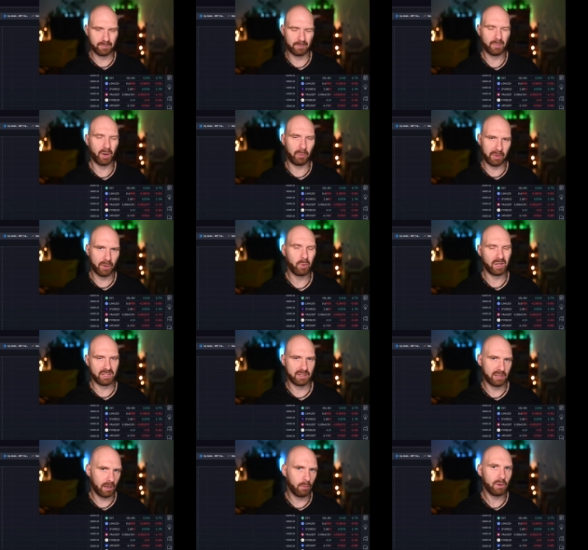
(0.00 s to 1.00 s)
probably quite
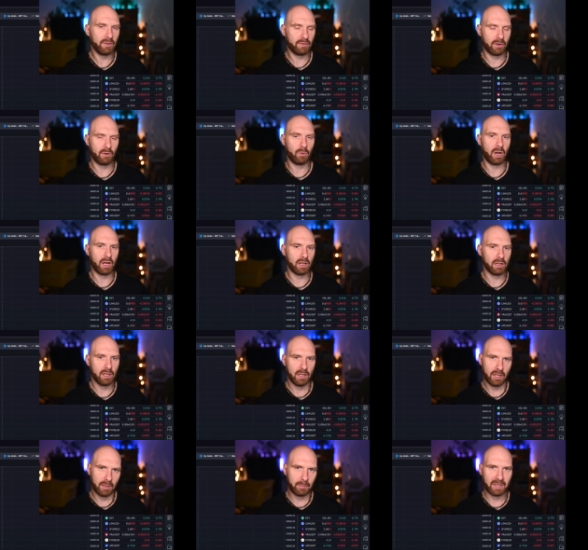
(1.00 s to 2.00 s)
slowly for a while
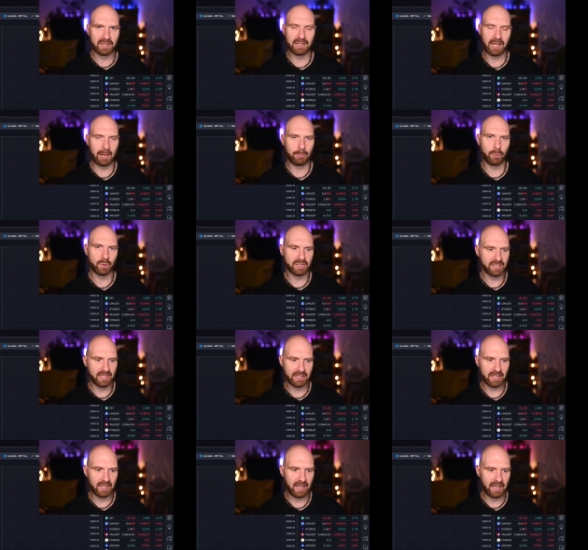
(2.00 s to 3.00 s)
but upwards
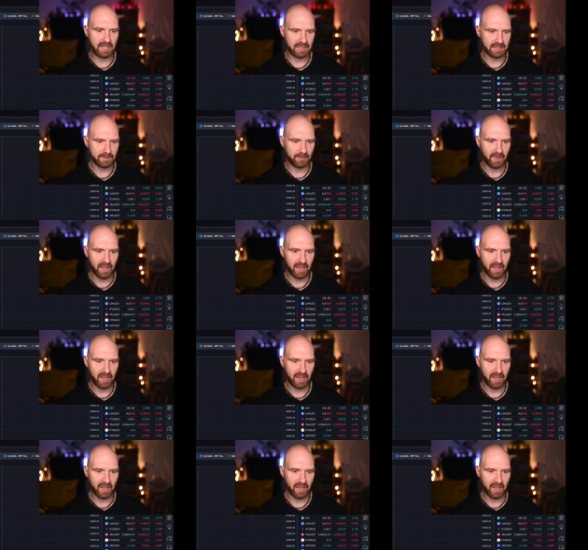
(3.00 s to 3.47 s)
nonetheless